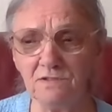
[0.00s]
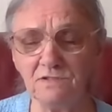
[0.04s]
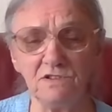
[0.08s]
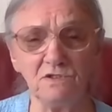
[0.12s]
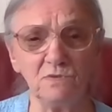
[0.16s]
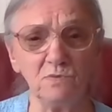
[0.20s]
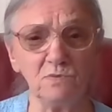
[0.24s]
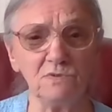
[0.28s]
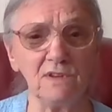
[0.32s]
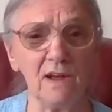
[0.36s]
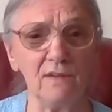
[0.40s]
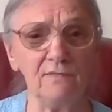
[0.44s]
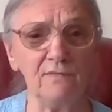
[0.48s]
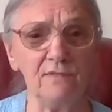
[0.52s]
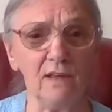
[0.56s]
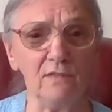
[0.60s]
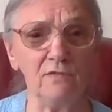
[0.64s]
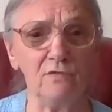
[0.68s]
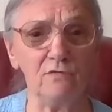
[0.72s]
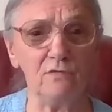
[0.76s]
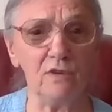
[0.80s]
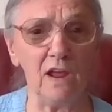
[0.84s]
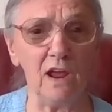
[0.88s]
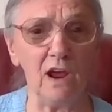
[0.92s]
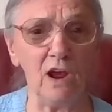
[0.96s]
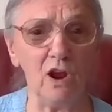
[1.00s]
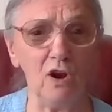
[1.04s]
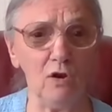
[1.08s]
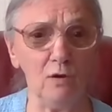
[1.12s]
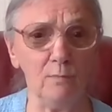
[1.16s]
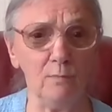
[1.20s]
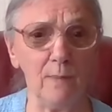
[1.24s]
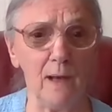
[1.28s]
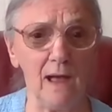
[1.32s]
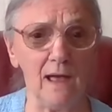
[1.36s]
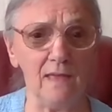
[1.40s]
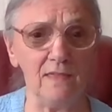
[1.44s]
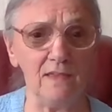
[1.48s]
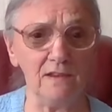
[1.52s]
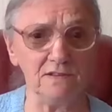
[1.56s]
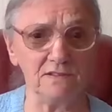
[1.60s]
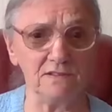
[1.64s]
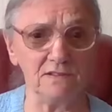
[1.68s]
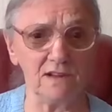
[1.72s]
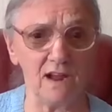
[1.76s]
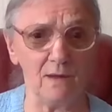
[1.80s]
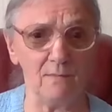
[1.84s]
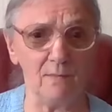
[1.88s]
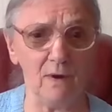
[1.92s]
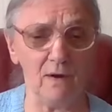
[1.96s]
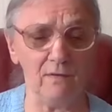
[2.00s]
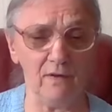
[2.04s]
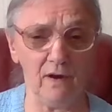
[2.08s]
as this was after three o'clock by this time,